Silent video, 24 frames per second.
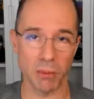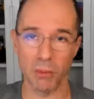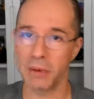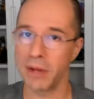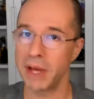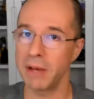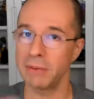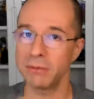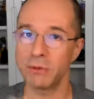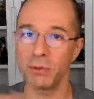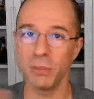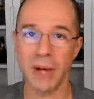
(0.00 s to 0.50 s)
I
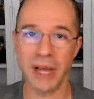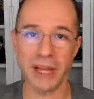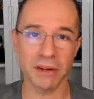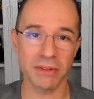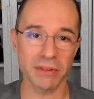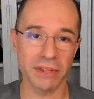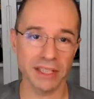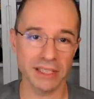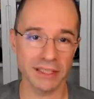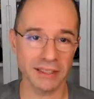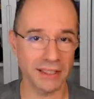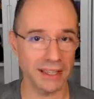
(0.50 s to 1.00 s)
won't have to
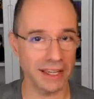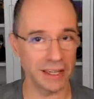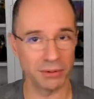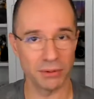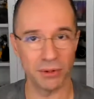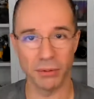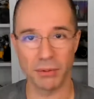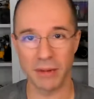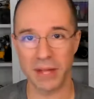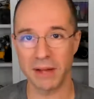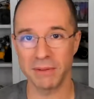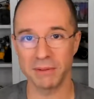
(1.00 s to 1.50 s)
migrate, I
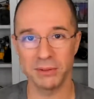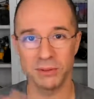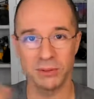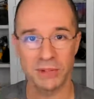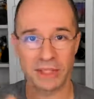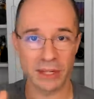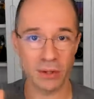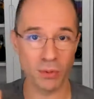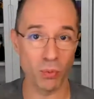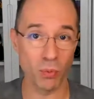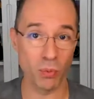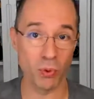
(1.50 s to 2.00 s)
don't have to
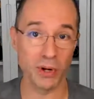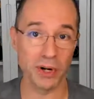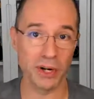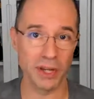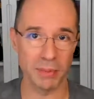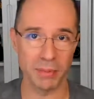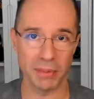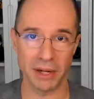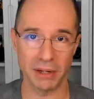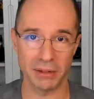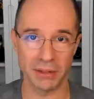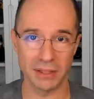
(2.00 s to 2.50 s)
like
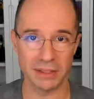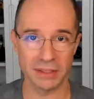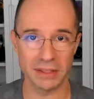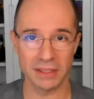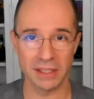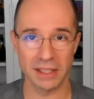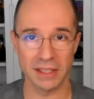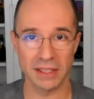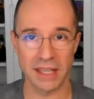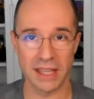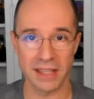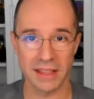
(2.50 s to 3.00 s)
worry about it,
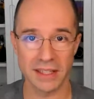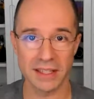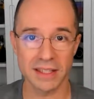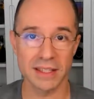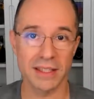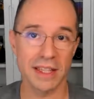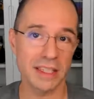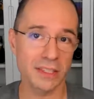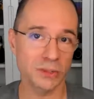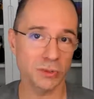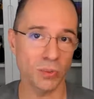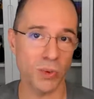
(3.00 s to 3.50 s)
and I
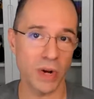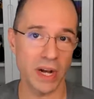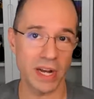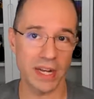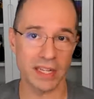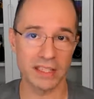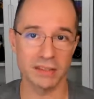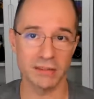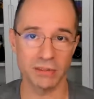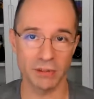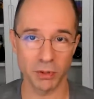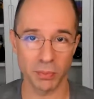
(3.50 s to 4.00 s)
think that's
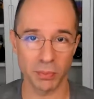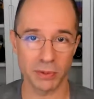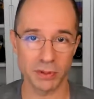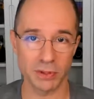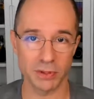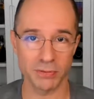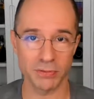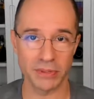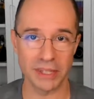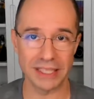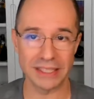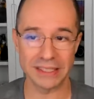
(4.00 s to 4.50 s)
why
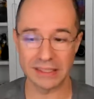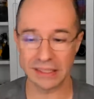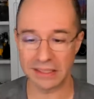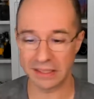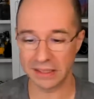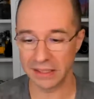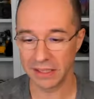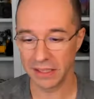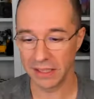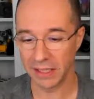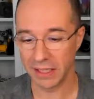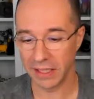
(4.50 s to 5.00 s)
developers find
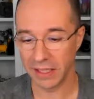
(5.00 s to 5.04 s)
it